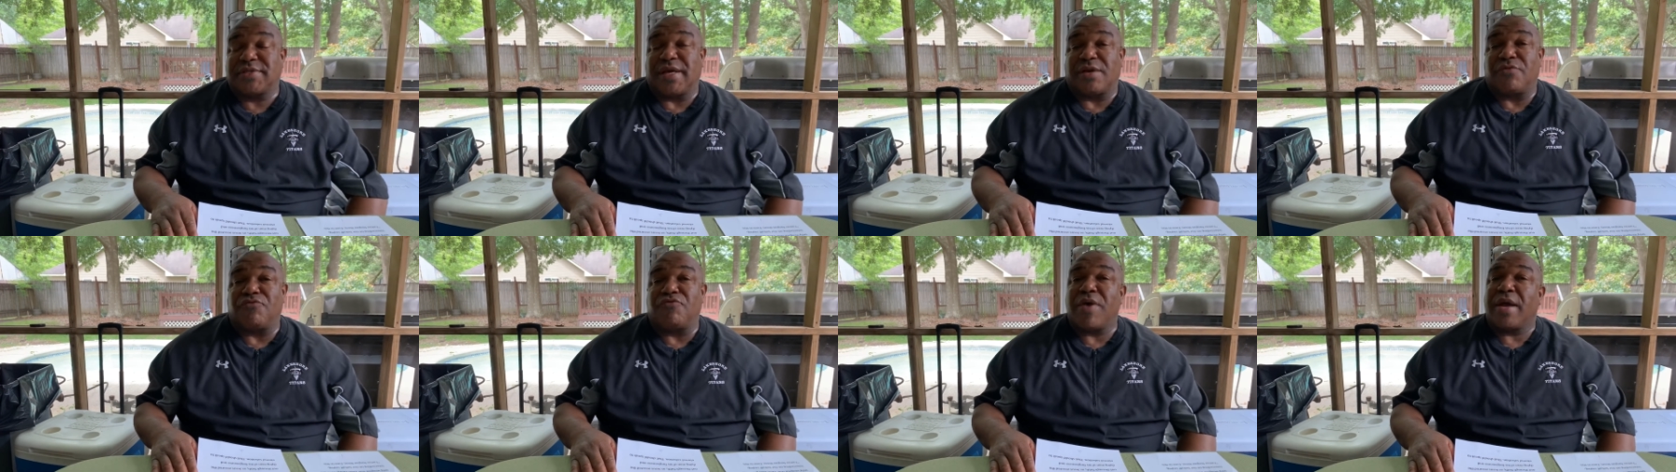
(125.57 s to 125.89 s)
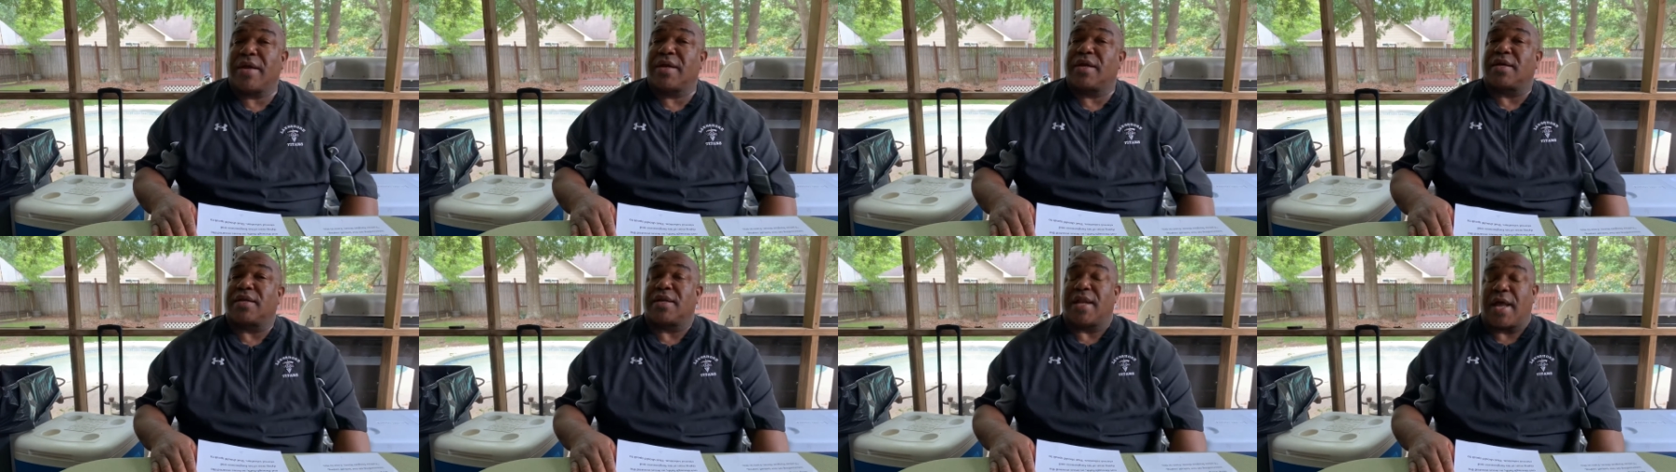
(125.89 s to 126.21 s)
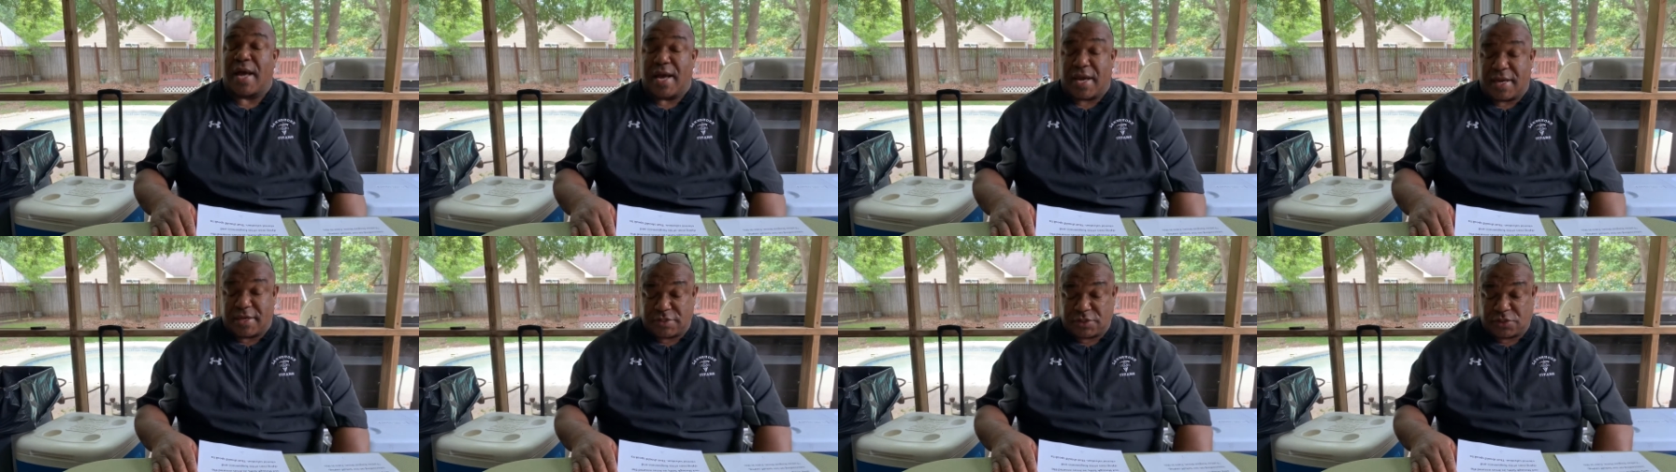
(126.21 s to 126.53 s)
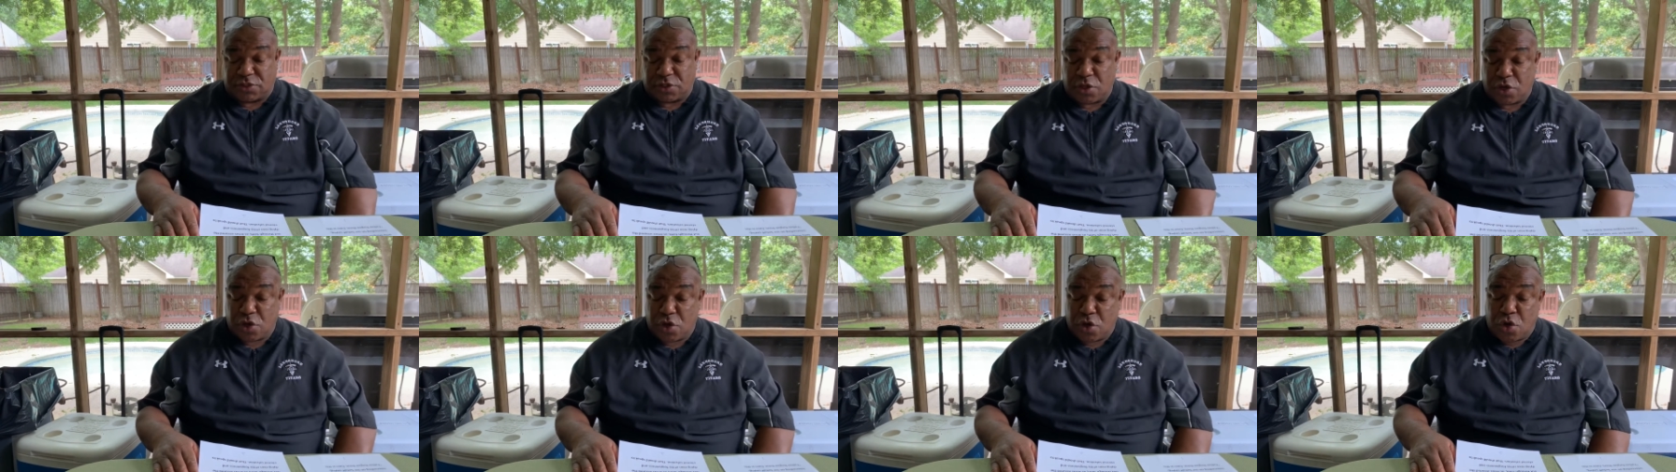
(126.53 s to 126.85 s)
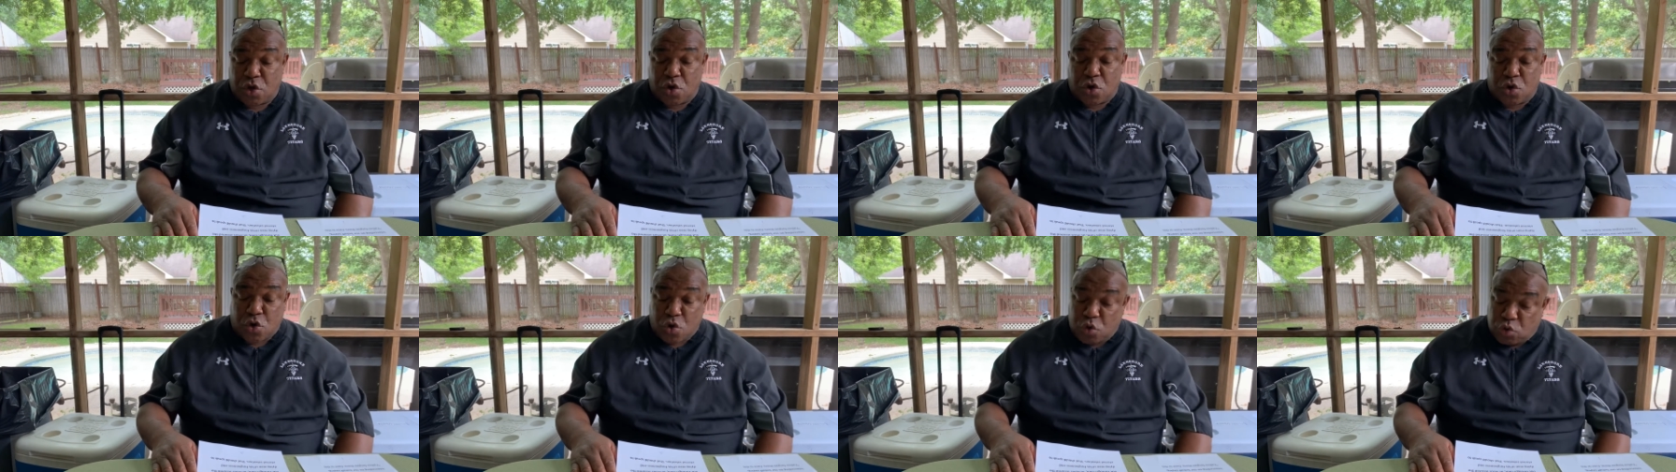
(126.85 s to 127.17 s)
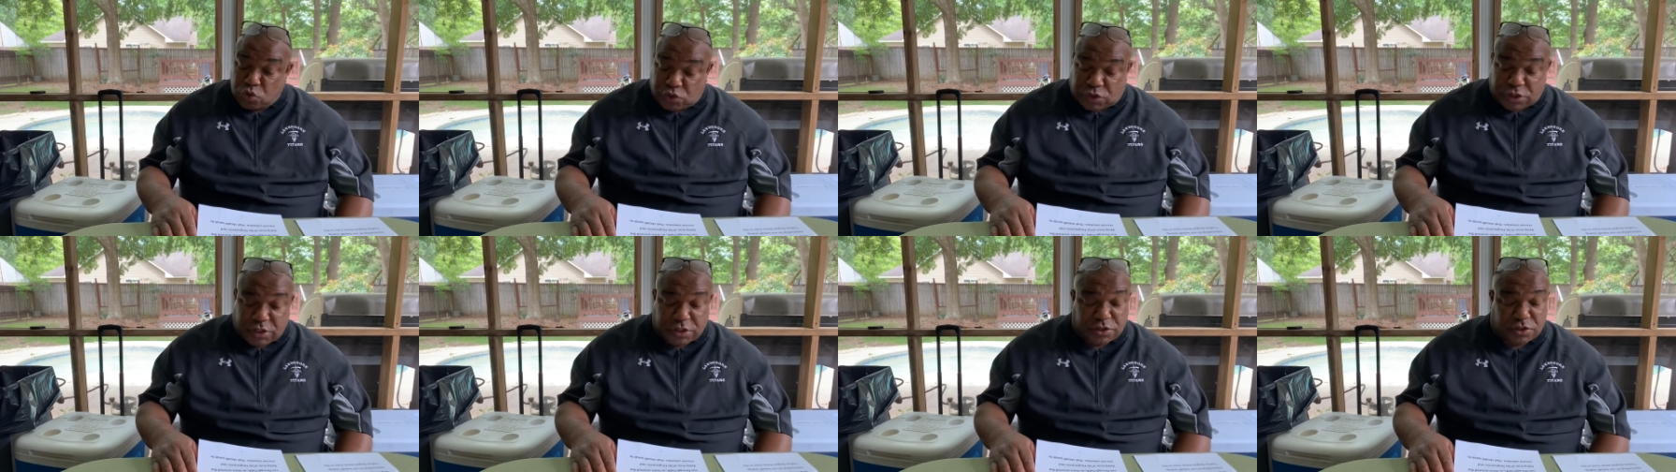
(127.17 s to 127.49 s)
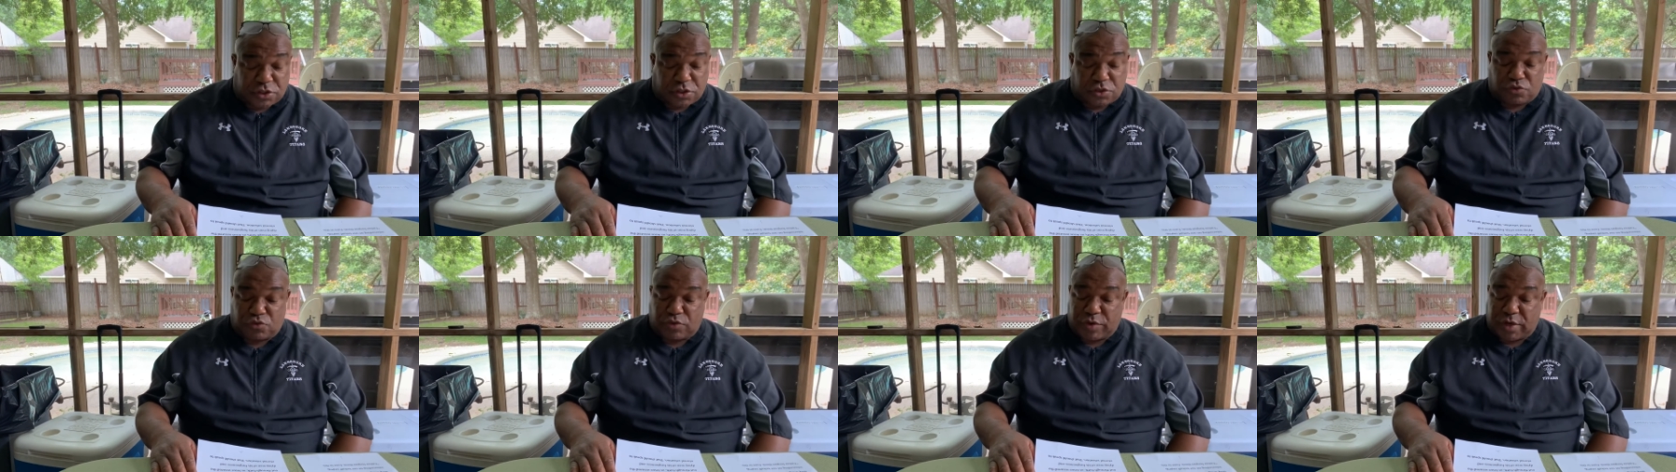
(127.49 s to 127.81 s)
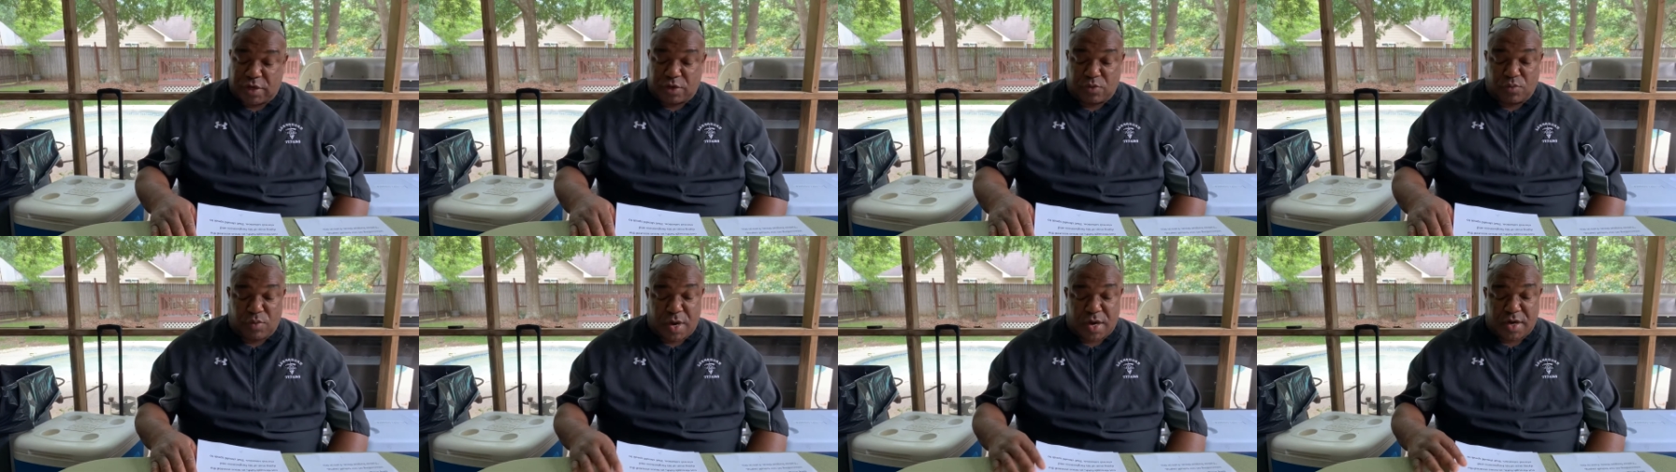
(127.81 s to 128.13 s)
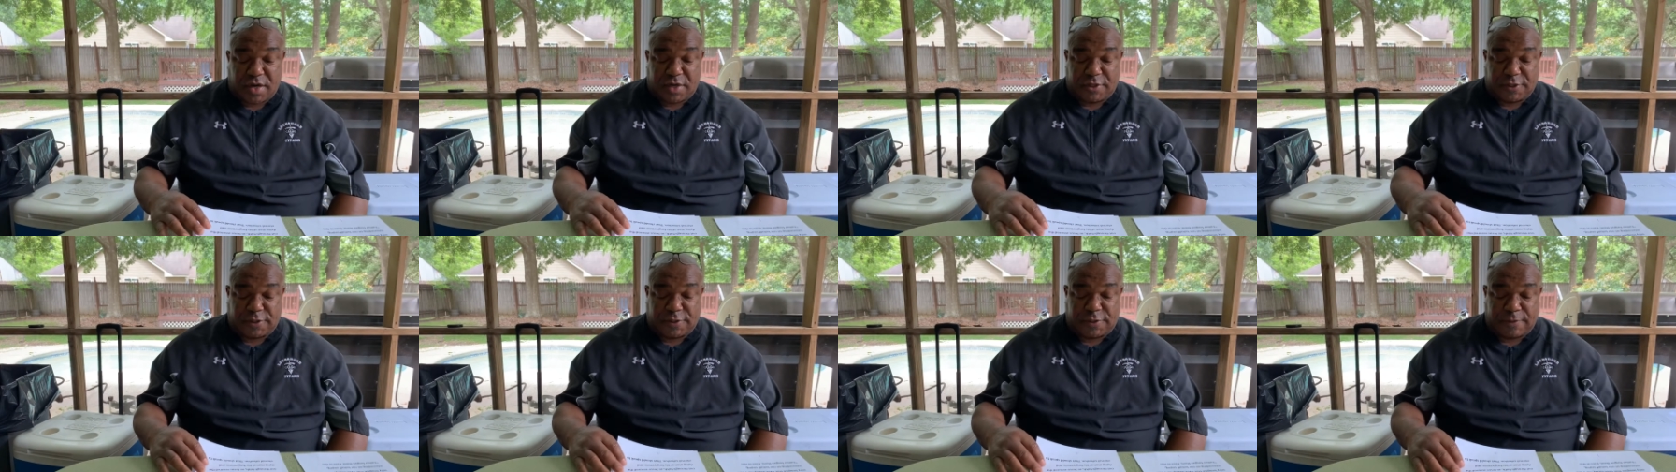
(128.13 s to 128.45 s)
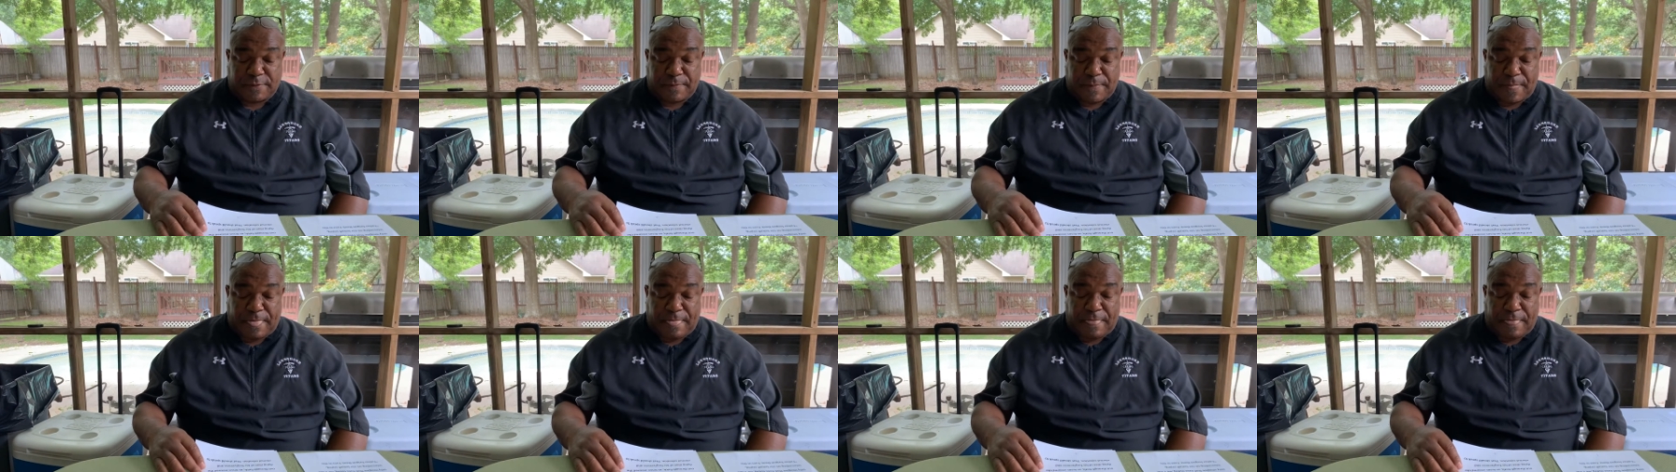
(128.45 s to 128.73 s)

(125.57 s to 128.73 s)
had recognized who Jesus really was,